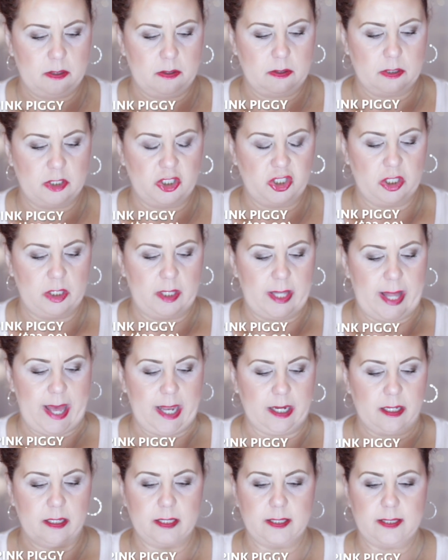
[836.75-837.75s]
or
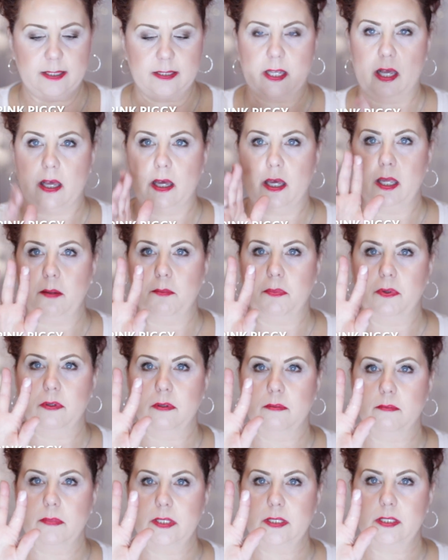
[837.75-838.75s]
gelatinous type
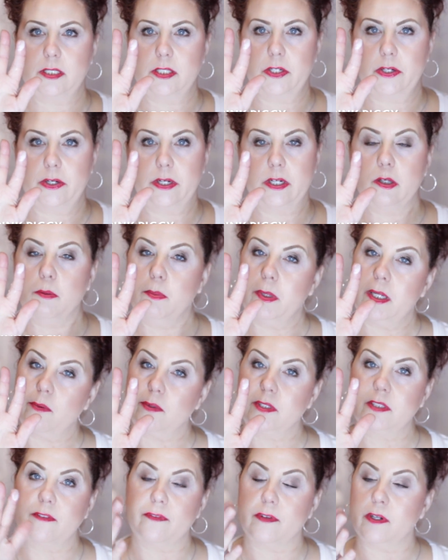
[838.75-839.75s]
material, but it
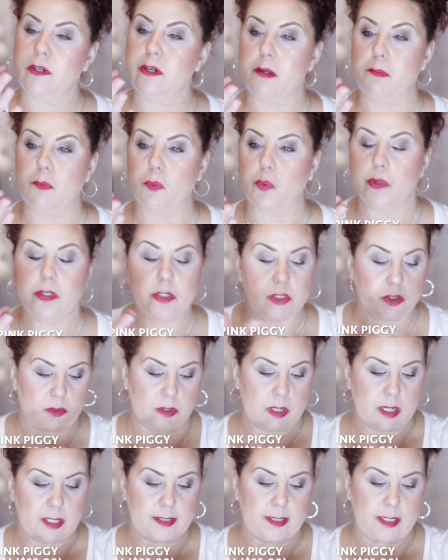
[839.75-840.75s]
was very
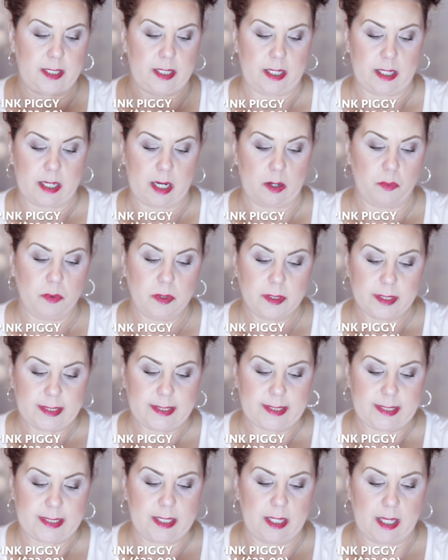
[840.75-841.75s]
moisturizing and I really
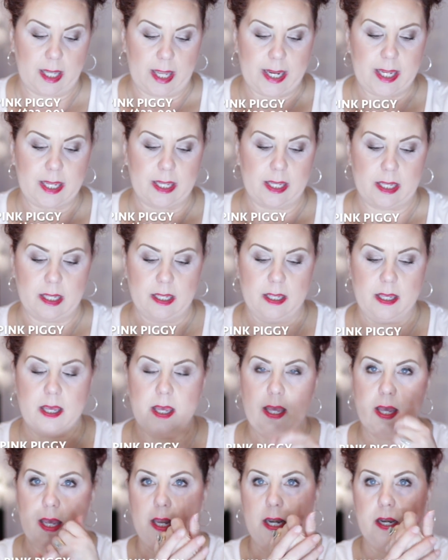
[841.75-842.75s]
did like it.
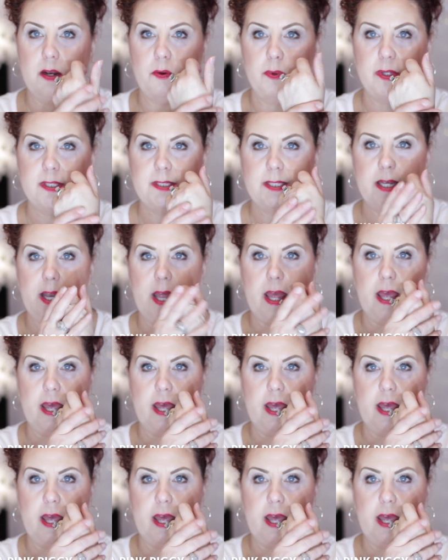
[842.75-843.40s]
And it wasn't